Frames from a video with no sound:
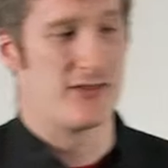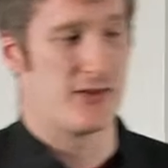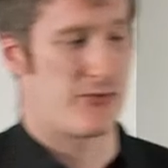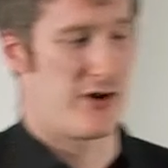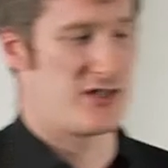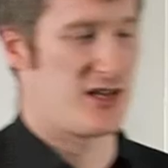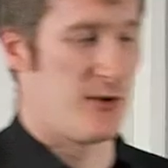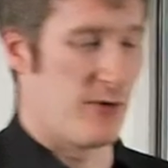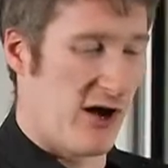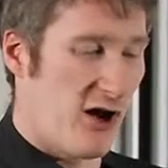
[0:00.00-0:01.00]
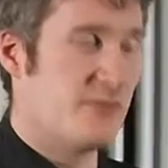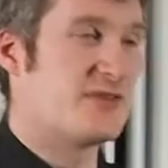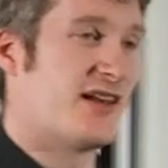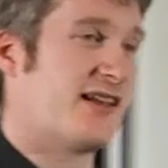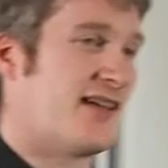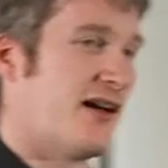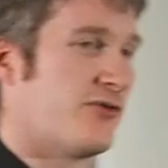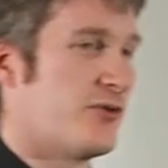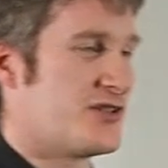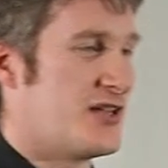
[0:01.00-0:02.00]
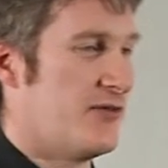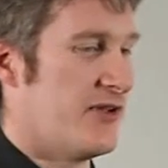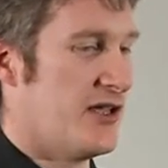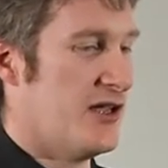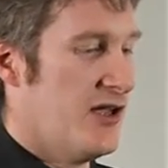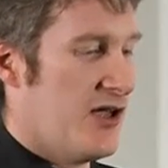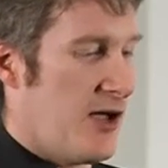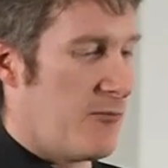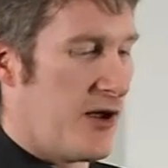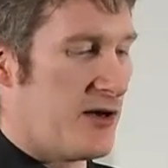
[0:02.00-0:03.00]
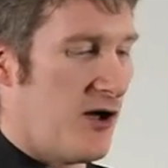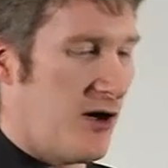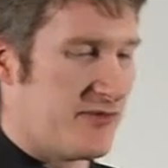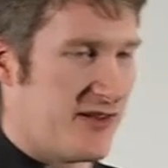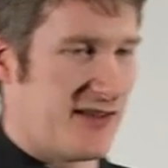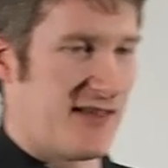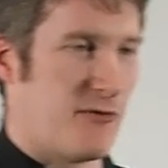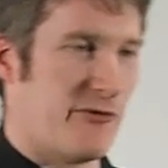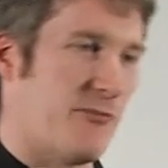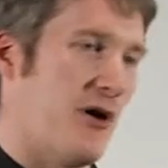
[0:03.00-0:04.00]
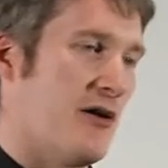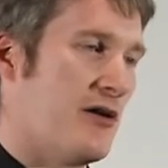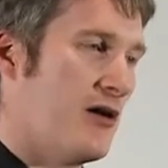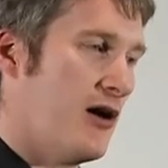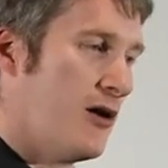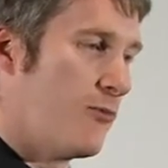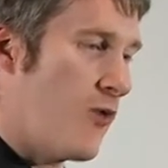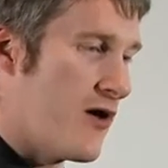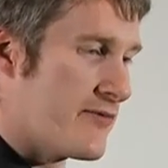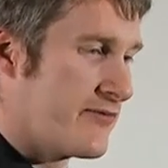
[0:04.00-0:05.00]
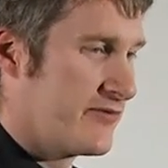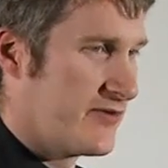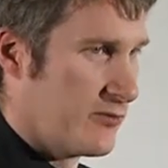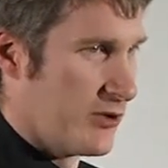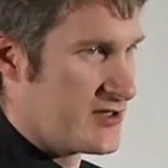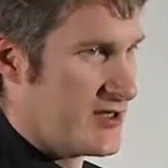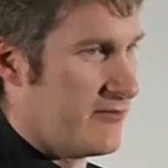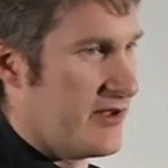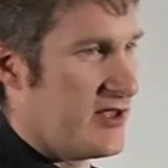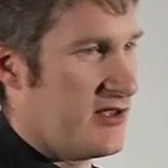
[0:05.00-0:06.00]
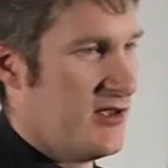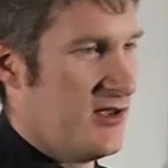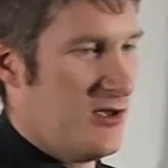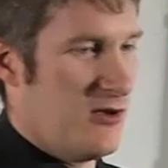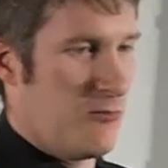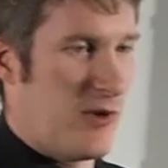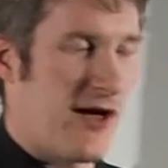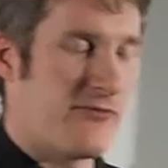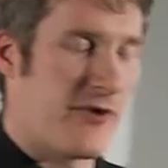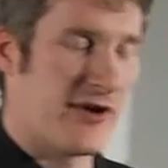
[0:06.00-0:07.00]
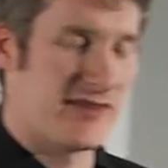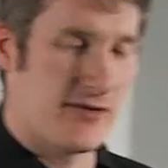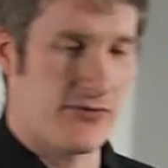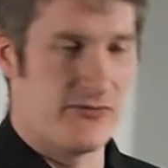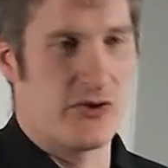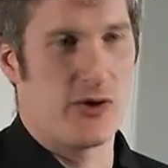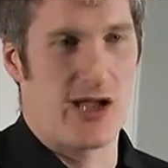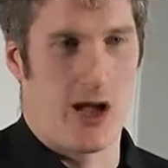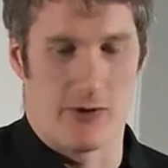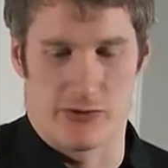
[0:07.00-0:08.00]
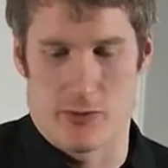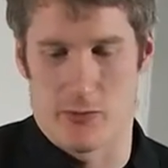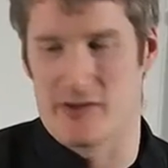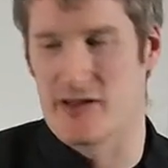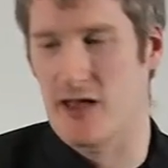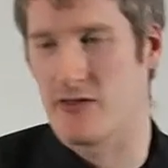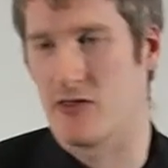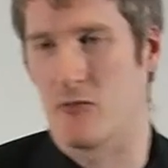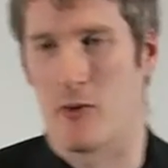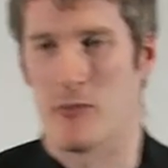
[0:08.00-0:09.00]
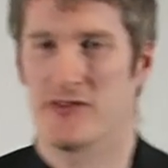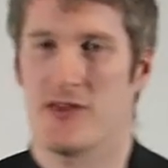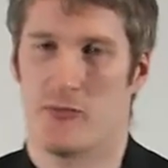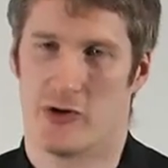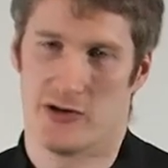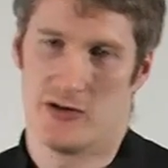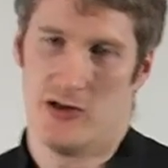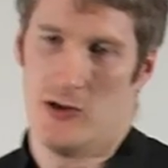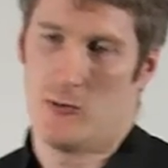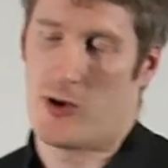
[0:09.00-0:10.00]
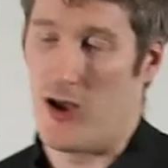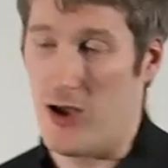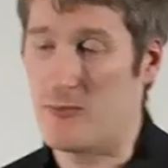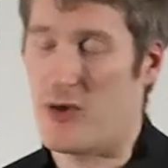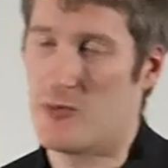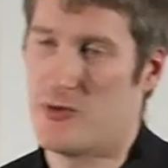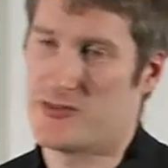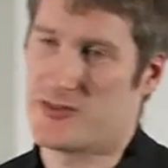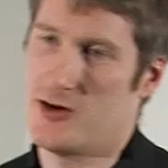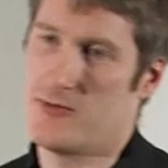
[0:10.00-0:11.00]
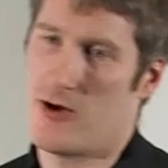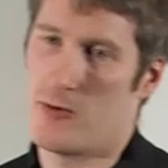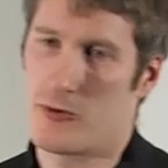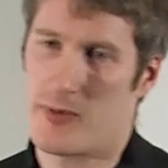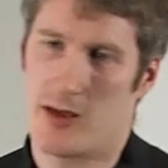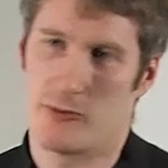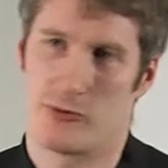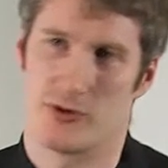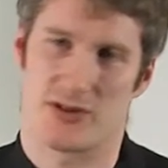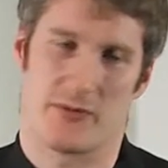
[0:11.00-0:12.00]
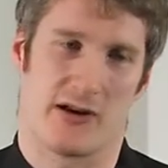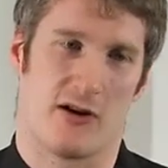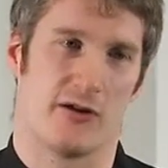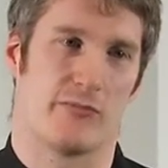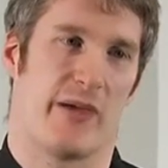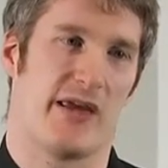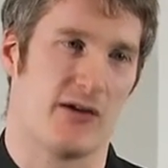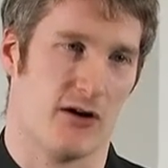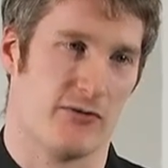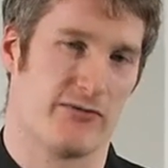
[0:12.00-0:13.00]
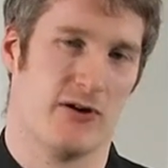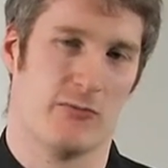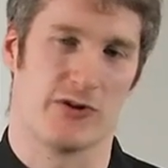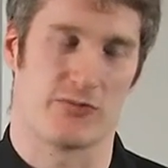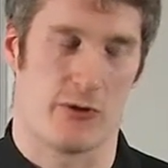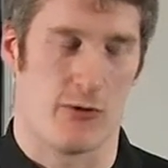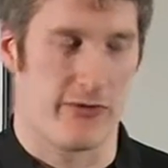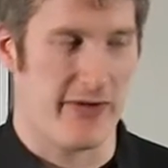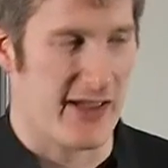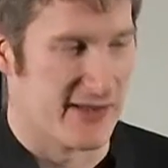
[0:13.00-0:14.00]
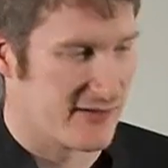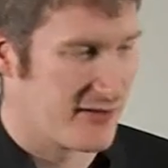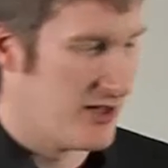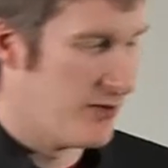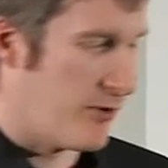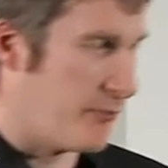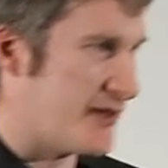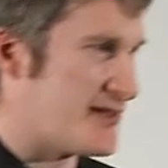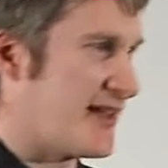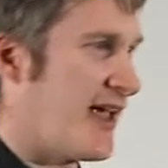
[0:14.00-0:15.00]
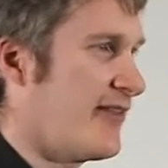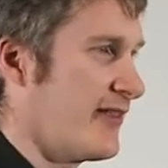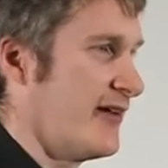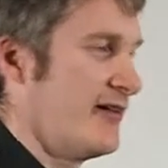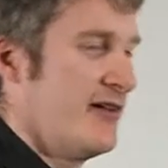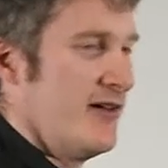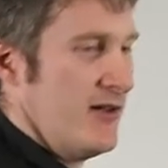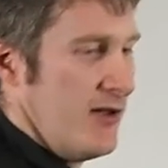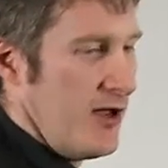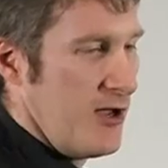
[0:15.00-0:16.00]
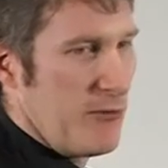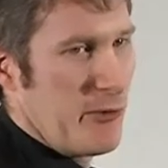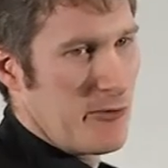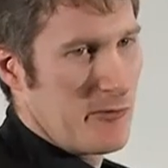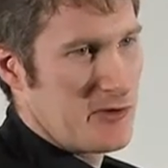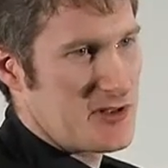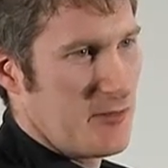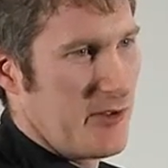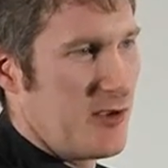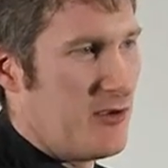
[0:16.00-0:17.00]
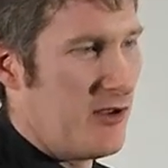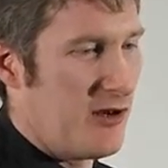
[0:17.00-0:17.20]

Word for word: differentiate when I'm sitting down to watch TV and when I'm sitting down with my uh, wife to watch TV. We have very different viewing habits when we're together than when we're separate. When I'm by myself, I want to be able to watch something like Bake Off, which my wife hates. When we're together, uh, we want to watch something uh,